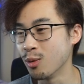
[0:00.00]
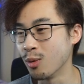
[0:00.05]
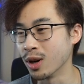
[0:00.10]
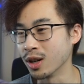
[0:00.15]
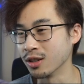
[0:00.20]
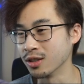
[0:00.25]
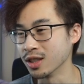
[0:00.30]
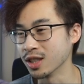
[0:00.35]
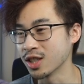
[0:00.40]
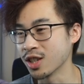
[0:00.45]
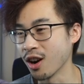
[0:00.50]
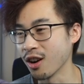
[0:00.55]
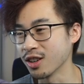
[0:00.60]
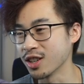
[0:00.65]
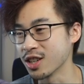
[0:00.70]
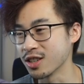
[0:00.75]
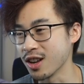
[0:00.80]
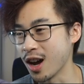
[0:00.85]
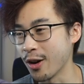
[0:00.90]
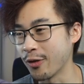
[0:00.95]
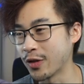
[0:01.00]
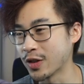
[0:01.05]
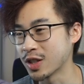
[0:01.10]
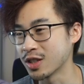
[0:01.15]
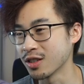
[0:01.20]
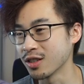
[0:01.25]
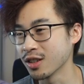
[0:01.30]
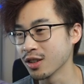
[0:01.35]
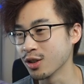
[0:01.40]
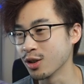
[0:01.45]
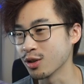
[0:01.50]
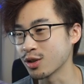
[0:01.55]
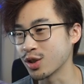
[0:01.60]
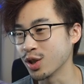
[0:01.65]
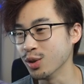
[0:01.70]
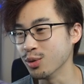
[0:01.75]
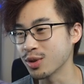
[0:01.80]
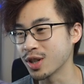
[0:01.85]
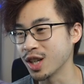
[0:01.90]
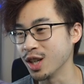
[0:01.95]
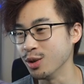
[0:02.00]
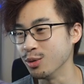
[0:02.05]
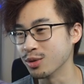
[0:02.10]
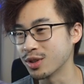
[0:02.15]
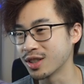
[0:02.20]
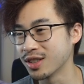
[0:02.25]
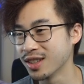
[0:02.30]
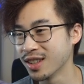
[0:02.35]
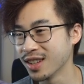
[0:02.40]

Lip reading: What are the charges, officer? You're too cute.